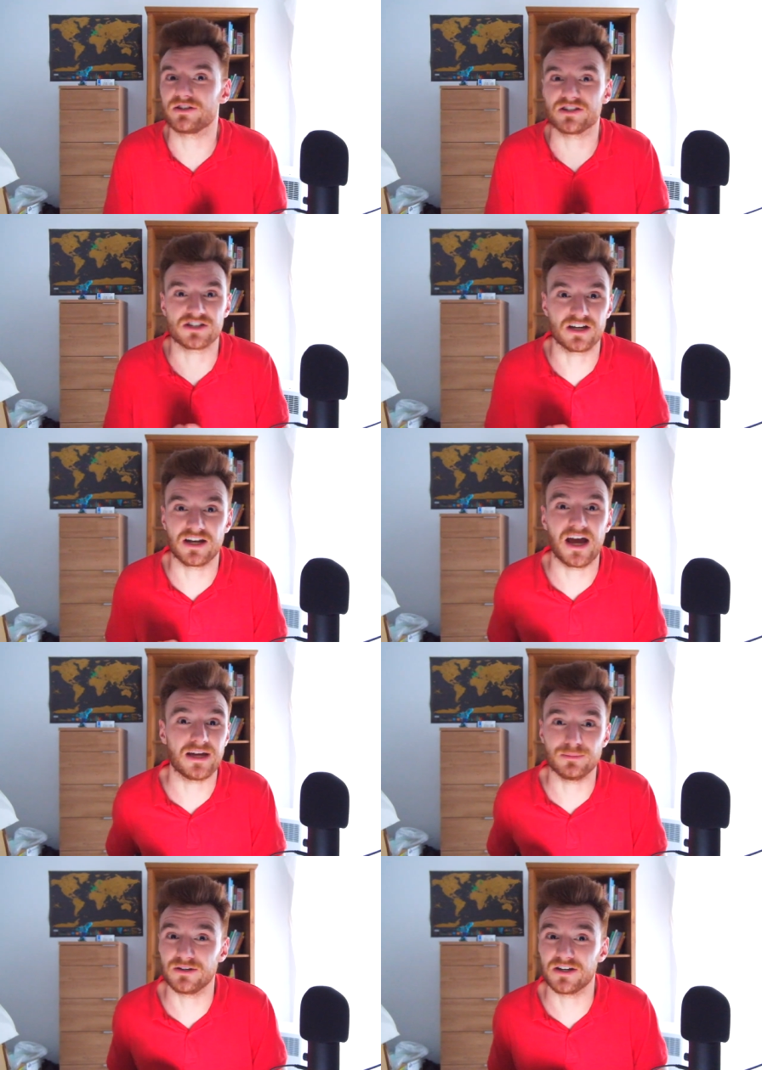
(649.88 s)
British and
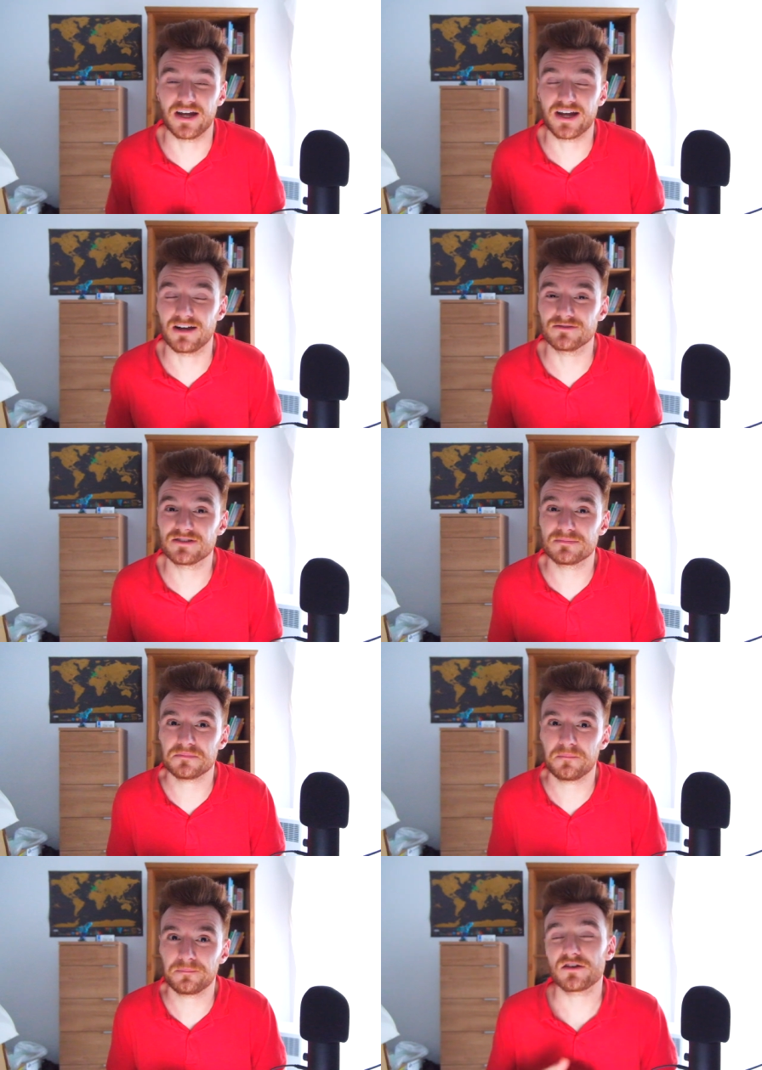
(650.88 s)
Iberia accounts.
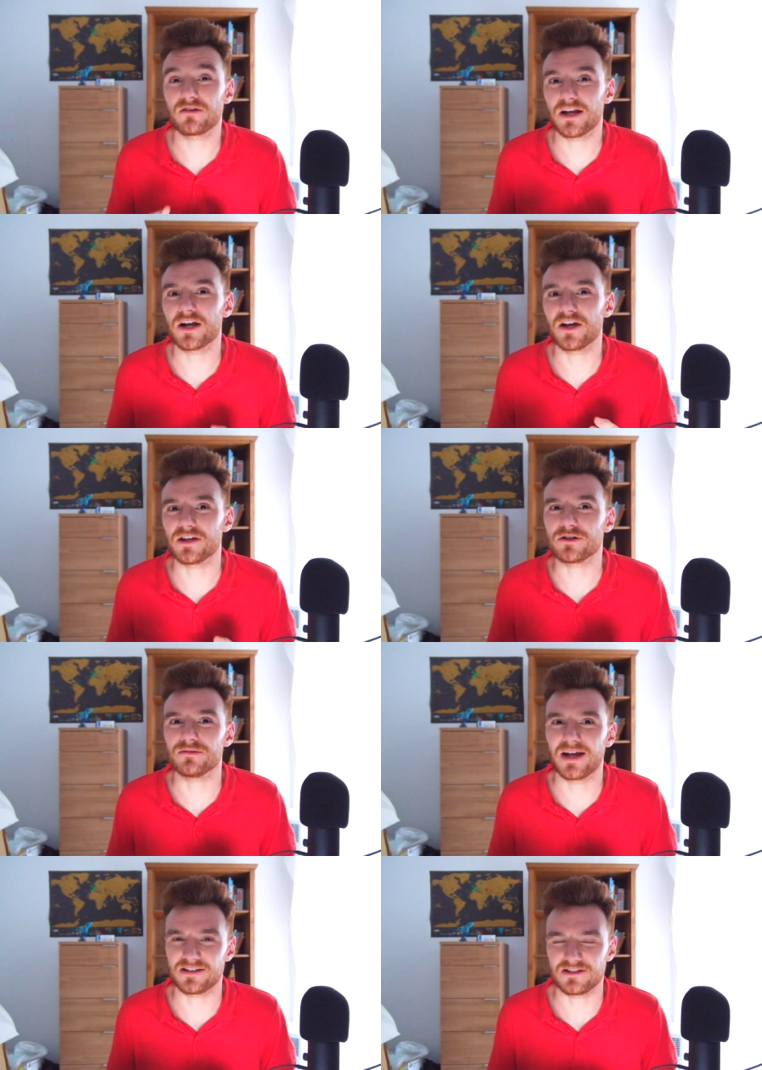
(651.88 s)
Another credit card that
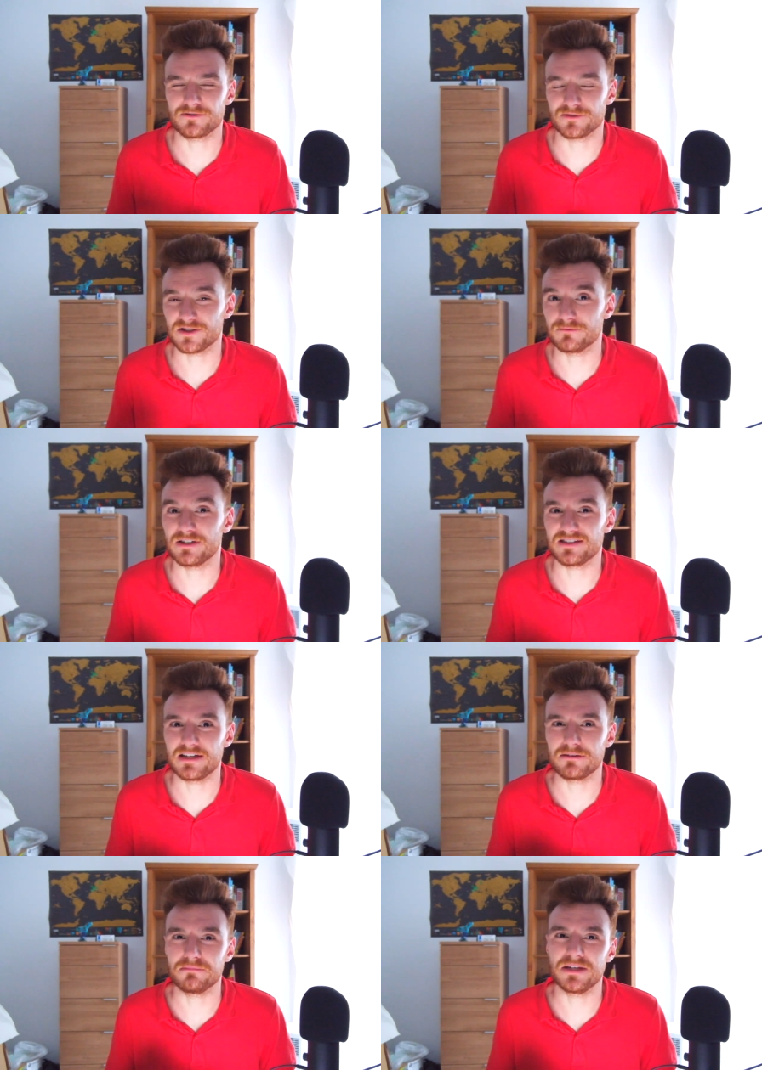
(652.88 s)
caught my attention was the
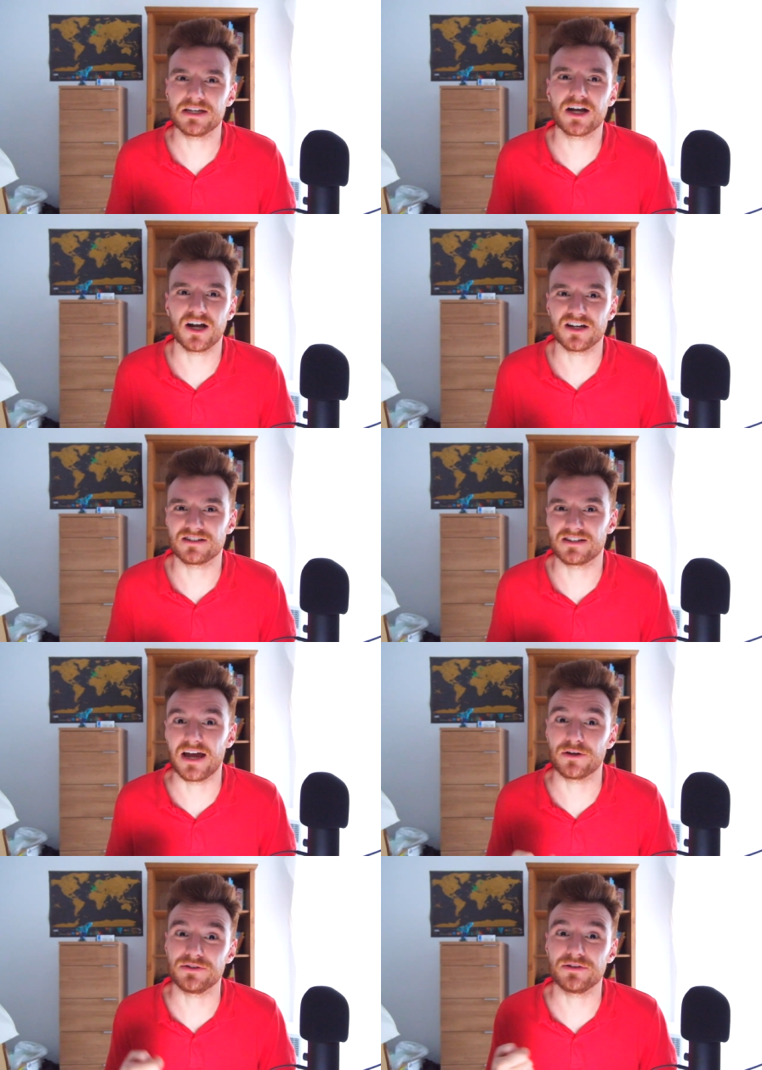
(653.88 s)
Wizzink Me card.
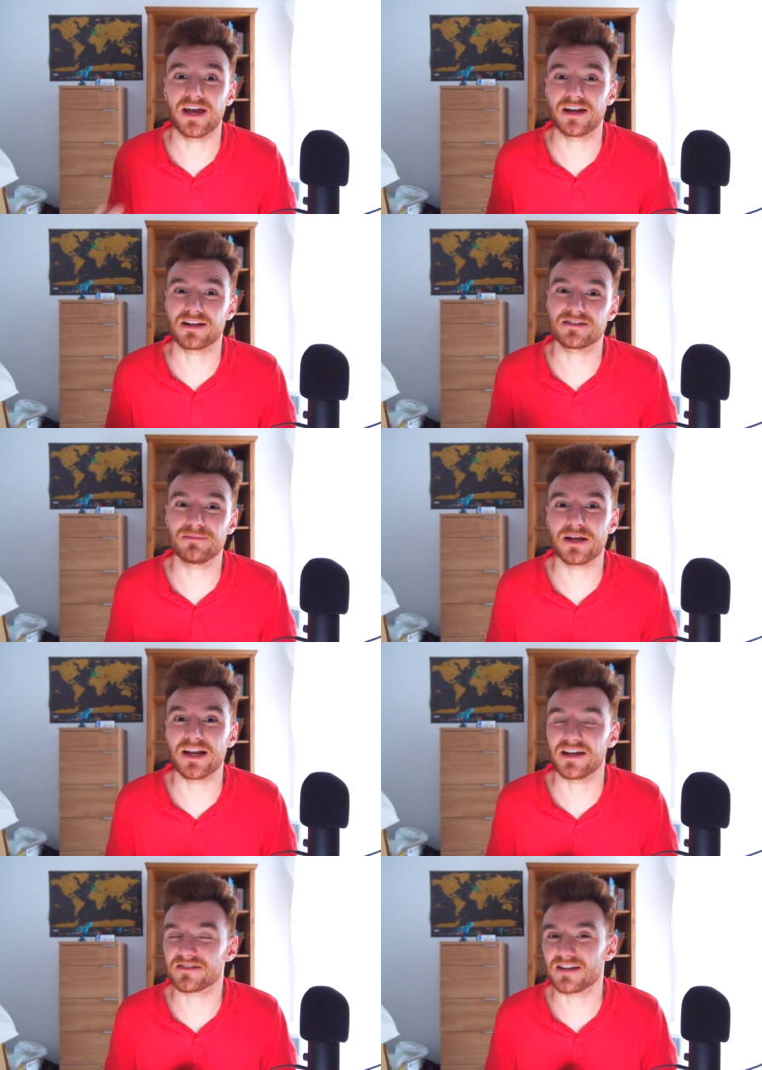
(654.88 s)
Now, you get
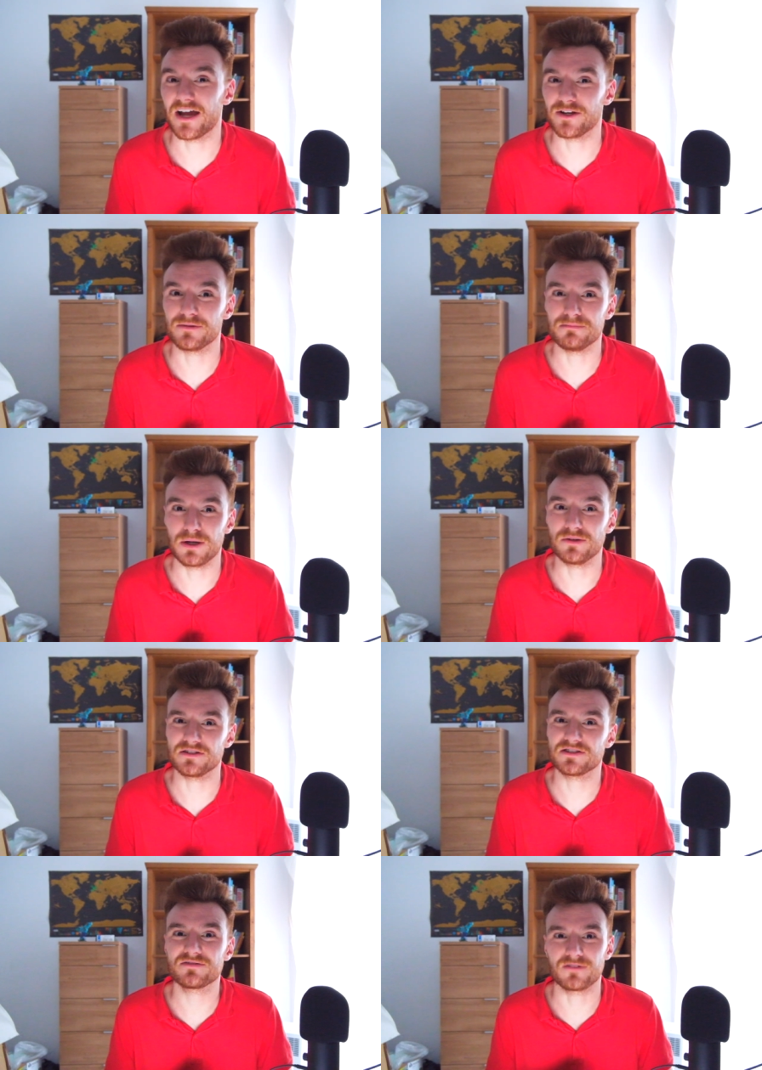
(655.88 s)
typically a sign-on
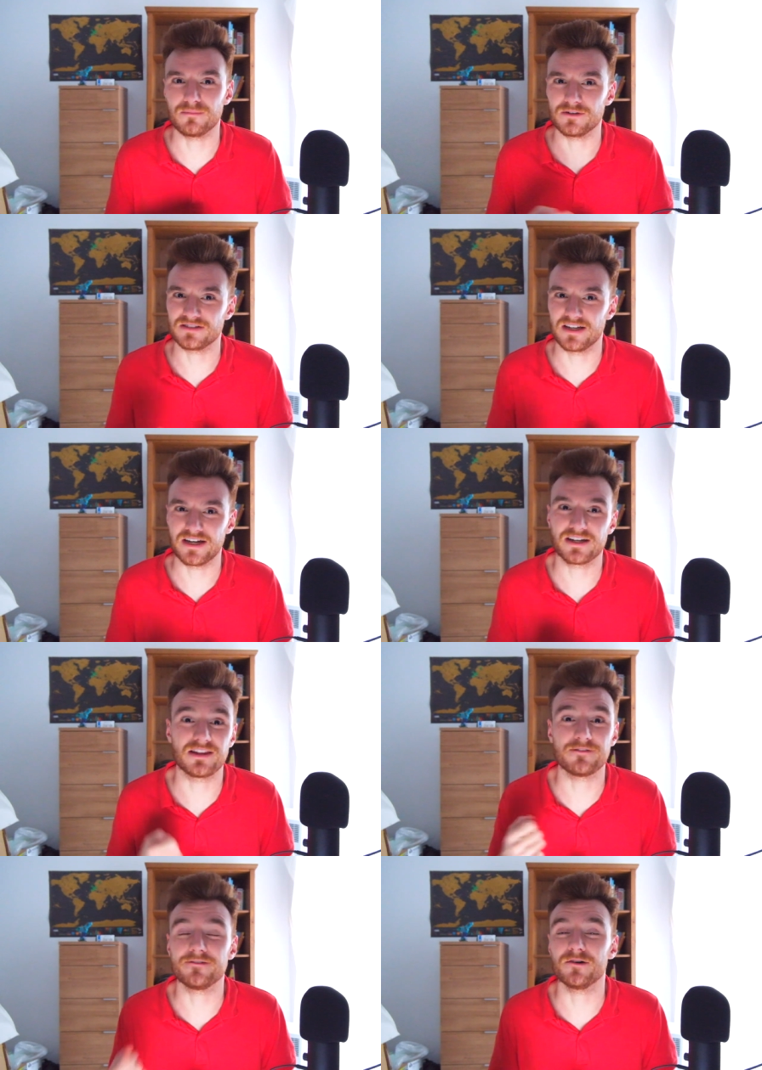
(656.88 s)
bonus from
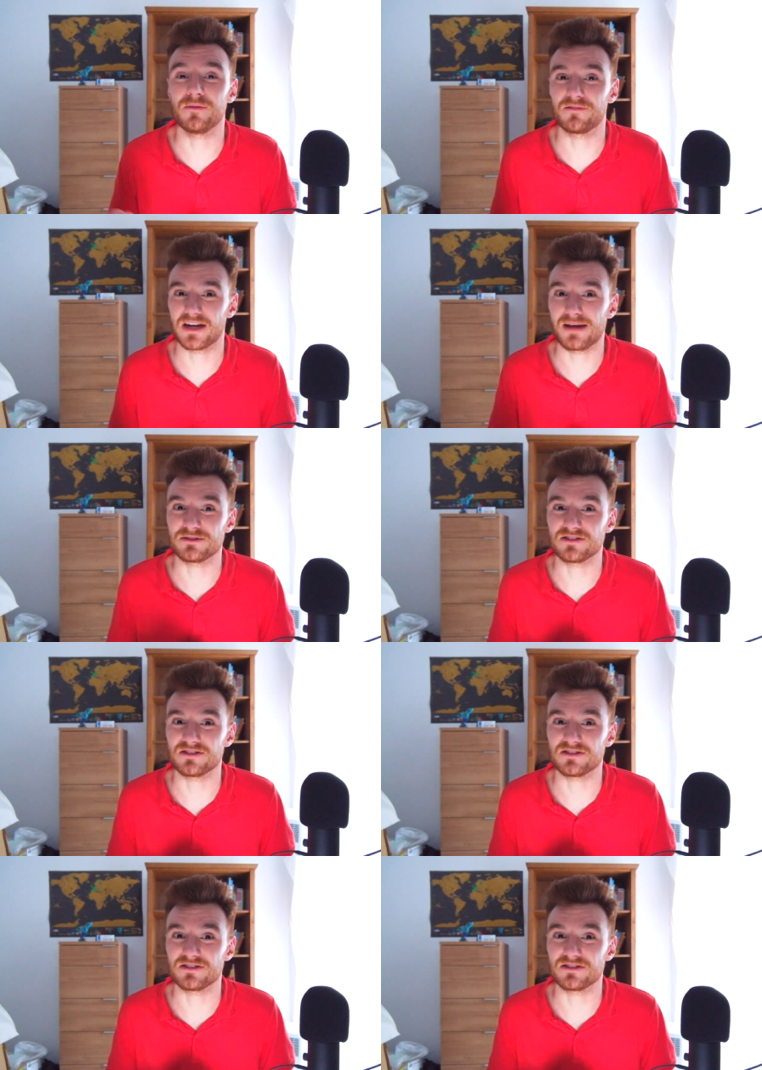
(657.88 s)
Wizzink in the form of an